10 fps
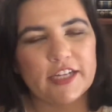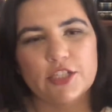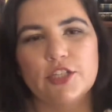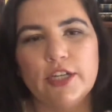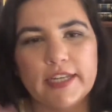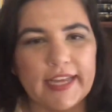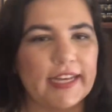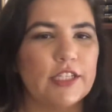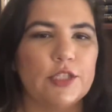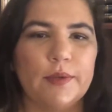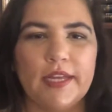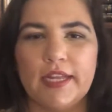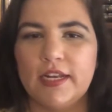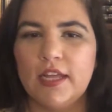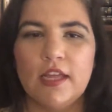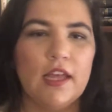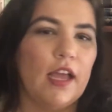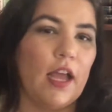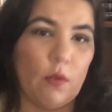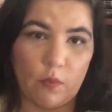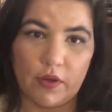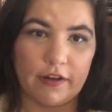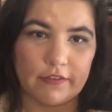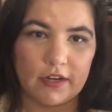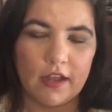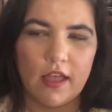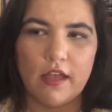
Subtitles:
I just couldn't get into it, whatever.